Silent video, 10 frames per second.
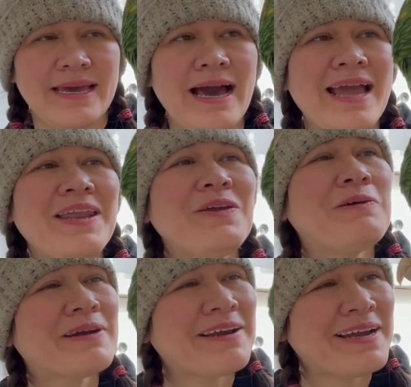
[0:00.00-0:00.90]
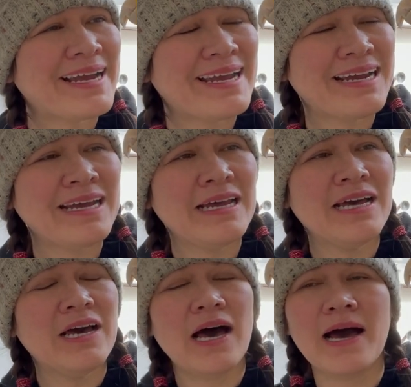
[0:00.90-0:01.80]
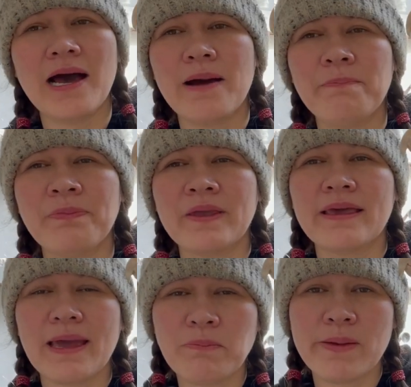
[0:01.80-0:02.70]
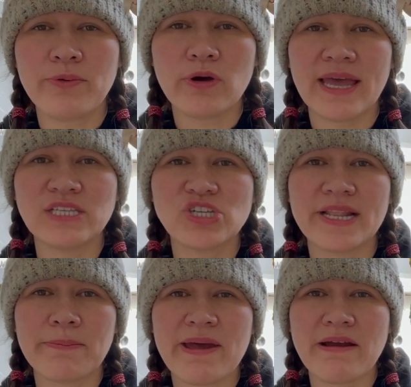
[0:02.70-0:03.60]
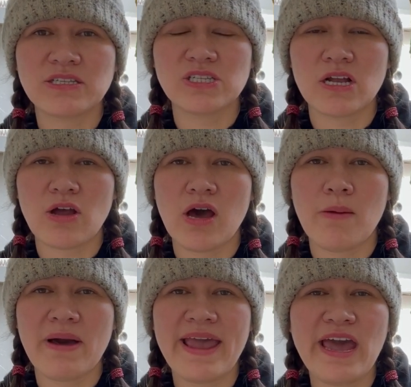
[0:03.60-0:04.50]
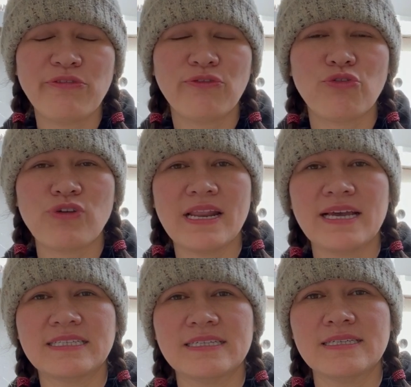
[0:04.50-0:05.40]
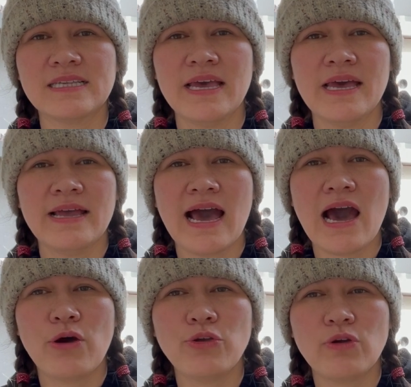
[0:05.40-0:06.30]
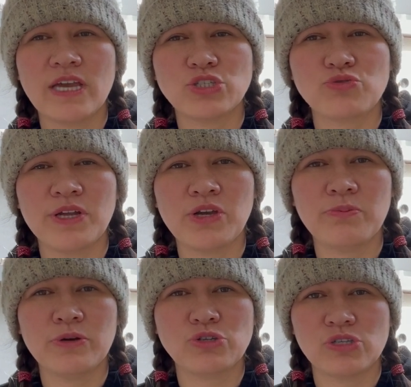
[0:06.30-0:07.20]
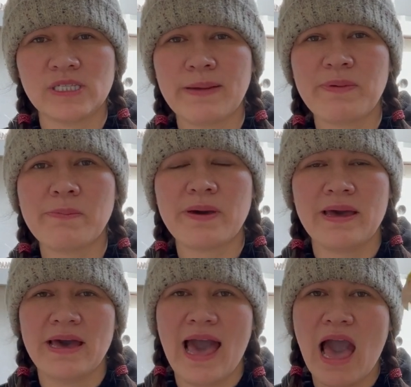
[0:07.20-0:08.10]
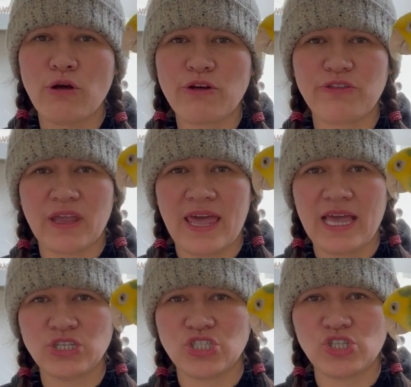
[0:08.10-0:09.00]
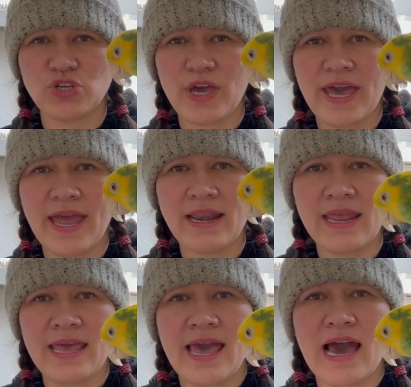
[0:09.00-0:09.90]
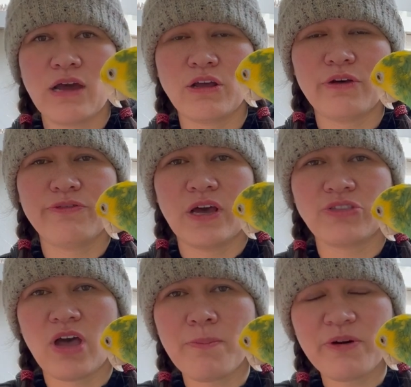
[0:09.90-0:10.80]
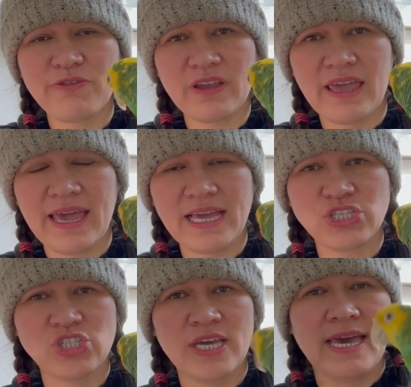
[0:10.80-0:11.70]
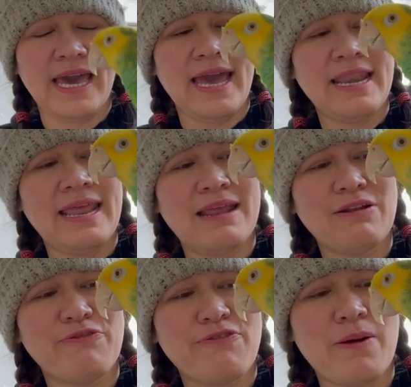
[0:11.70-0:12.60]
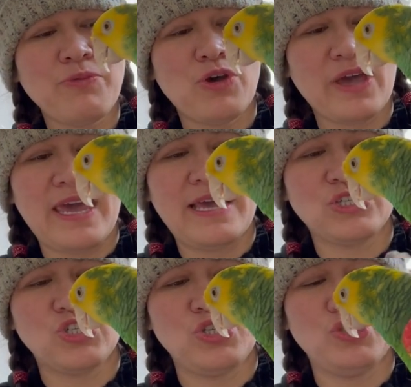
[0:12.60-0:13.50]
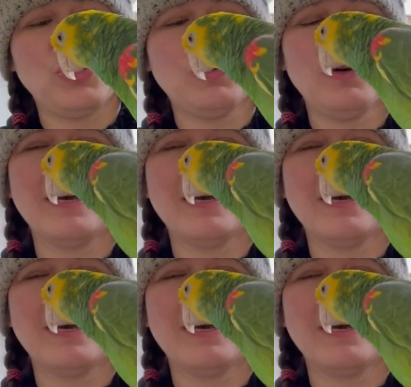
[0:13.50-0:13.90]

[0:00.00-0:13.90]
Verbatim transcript: I know you want cracker. Um, get my book, angelicparrots.com. I have three lessons how you can train your bird to step up out of the cage into your hand, out of, on top of the cage, and then from your cage to you.